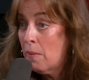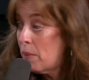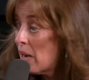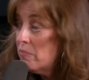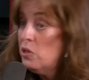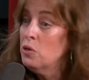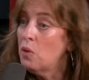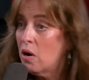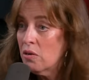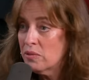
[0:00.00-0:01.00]
Bob
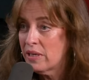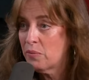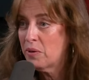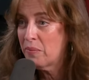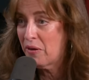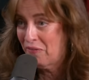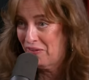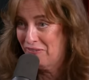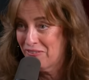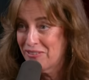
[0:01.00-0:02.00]
Newhart was like one of my
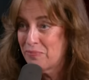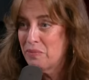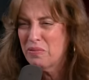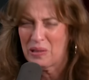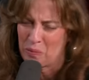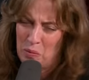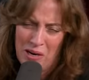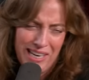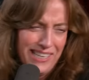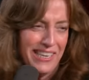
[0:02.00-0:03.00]
favorites. People are like,
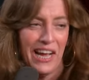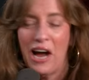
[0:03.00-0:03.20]
what?